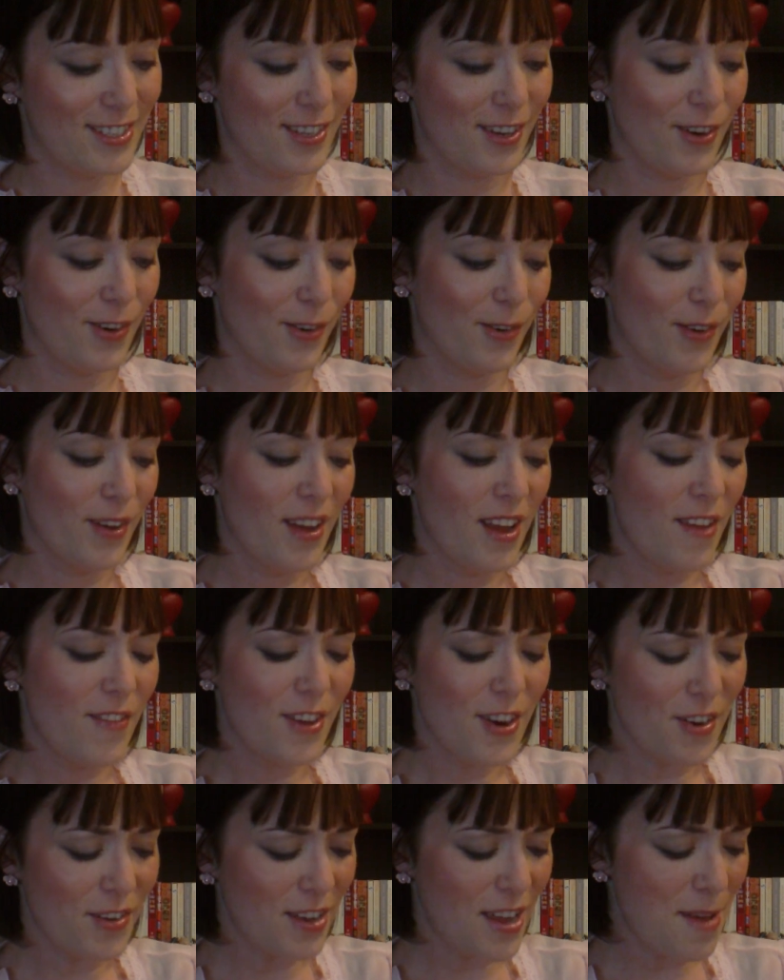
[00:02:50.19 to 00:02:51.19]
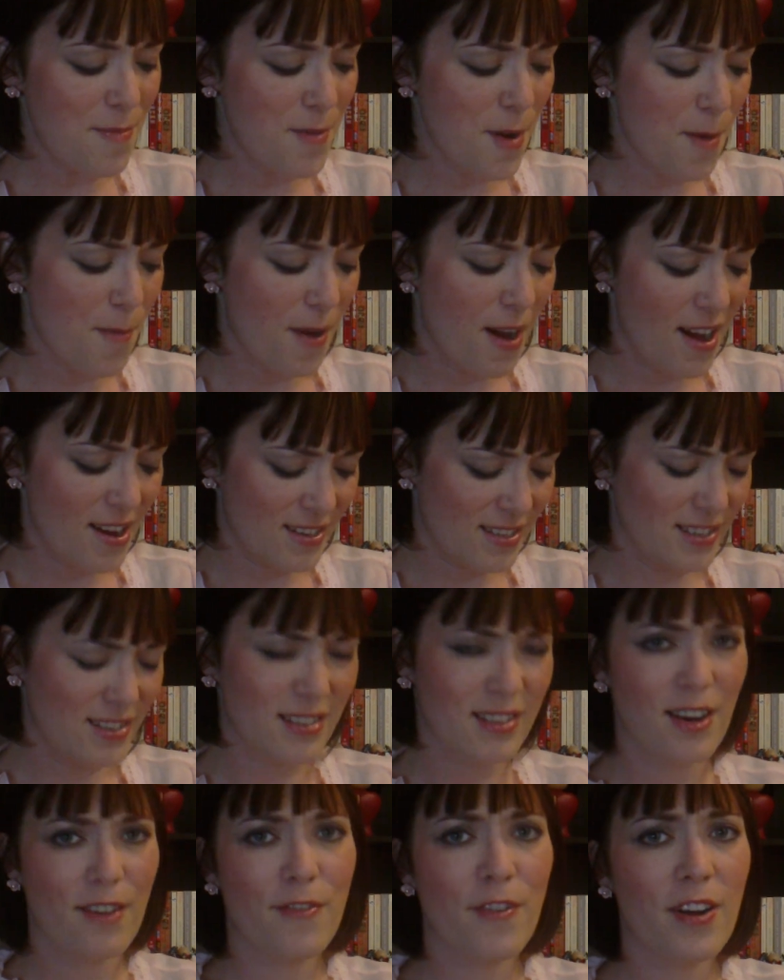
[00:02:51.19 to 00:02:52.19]
So if you don't keep your
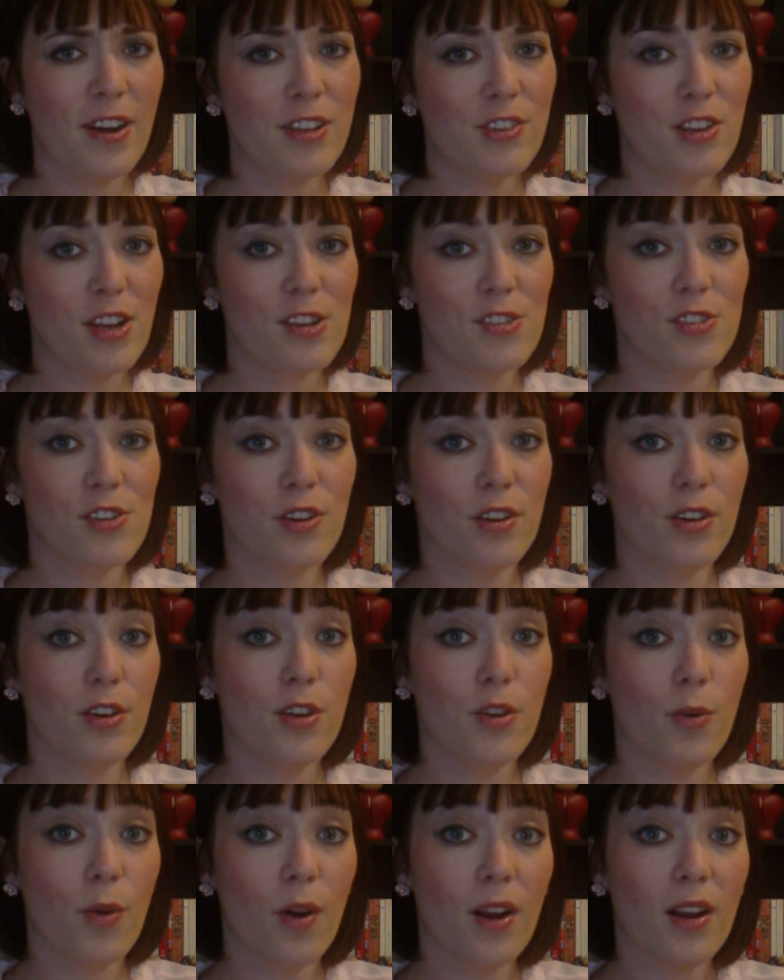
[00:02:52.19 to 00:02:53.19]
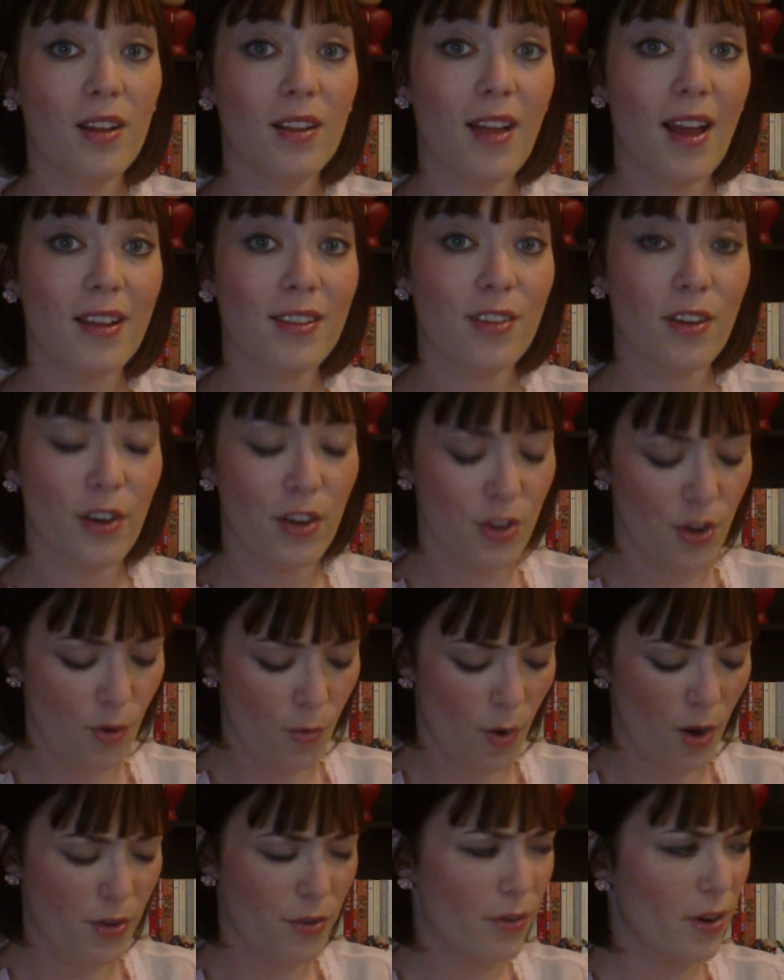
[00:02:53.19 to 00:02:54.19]
boxes, and if for any chance you're a newer collector and
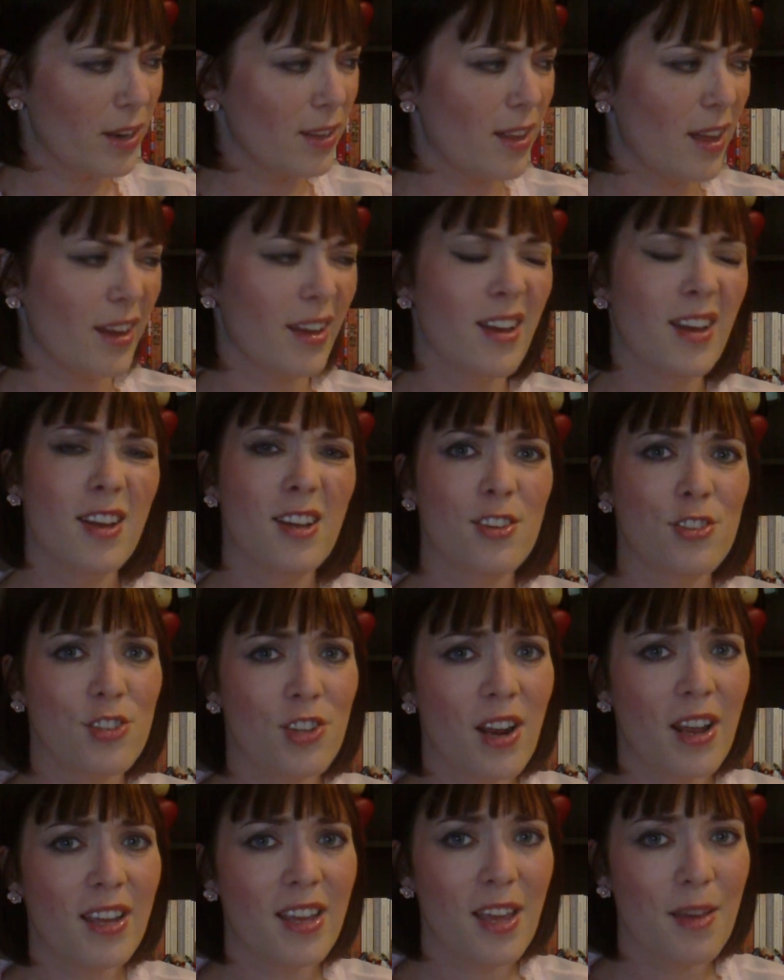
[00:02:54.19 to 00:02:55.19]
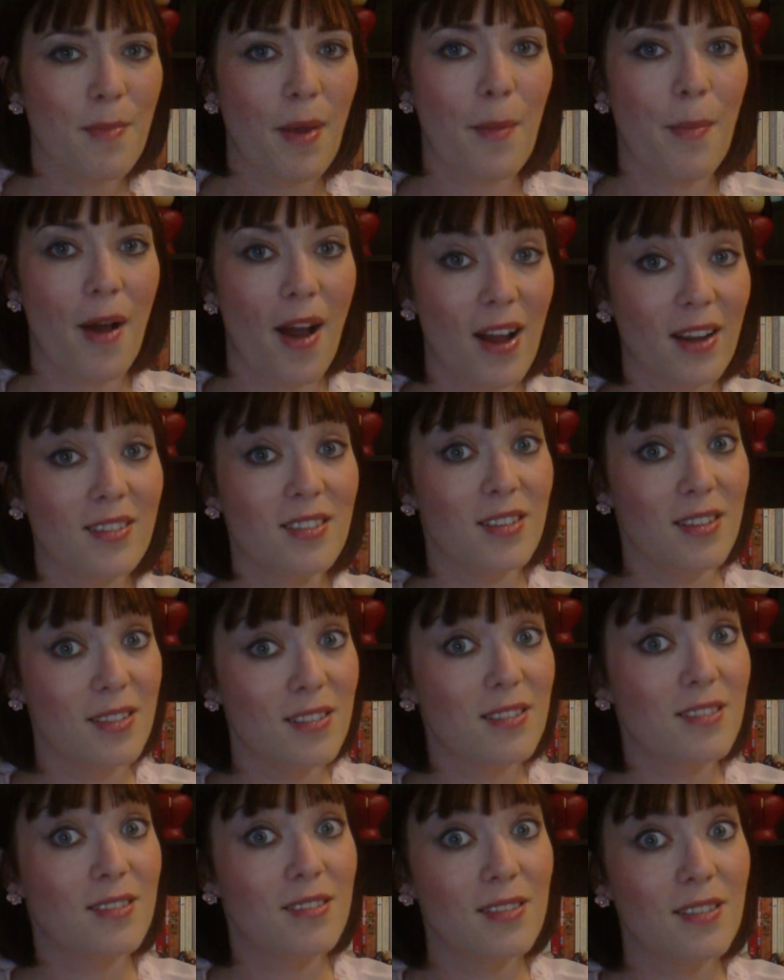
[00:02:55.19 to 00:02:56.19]
you're wondering like, should I keep my
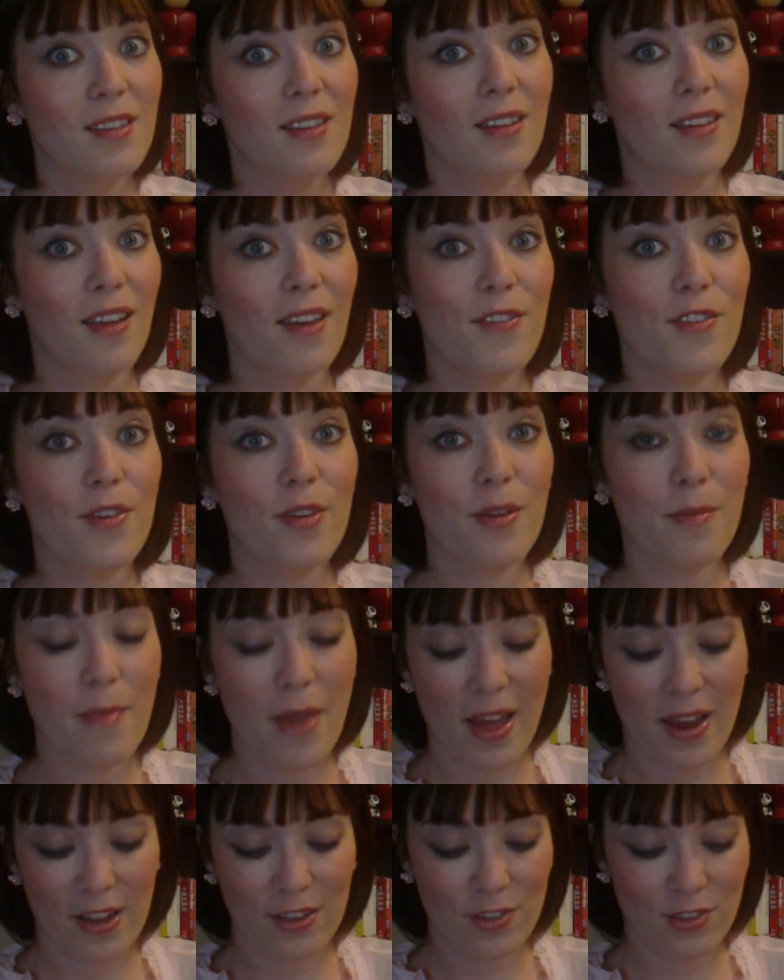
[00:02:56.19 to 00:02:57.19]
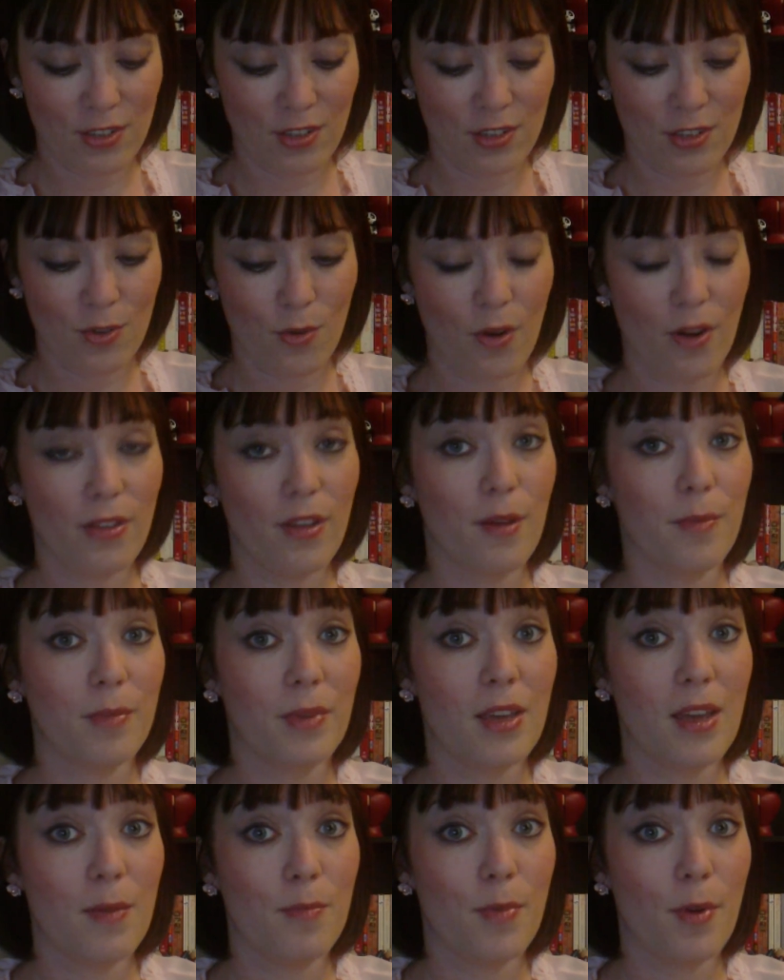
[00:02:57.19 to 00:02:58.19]
boxes, you can manage to store
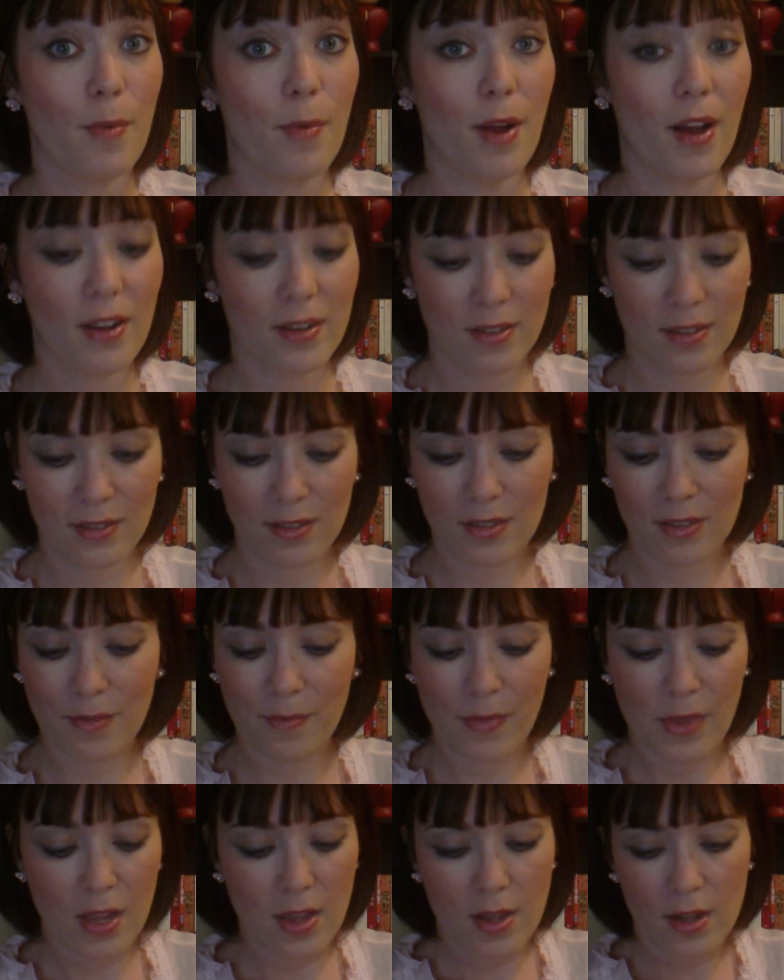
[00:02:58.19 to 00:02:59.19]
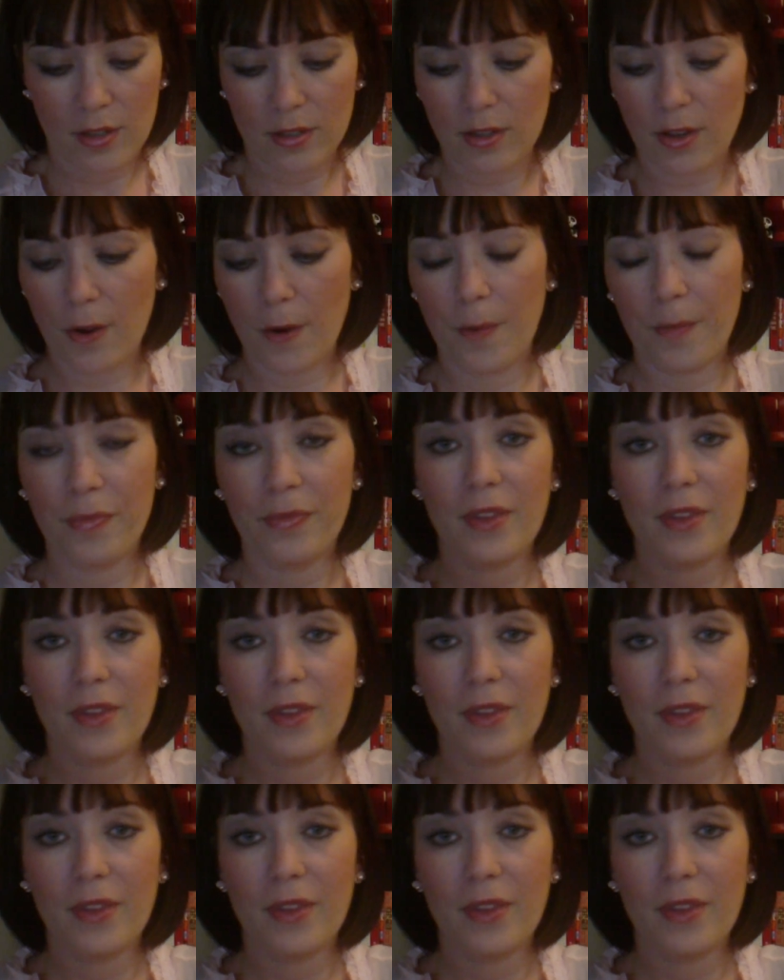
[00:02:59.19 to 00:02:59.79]
them, keep your boxes. So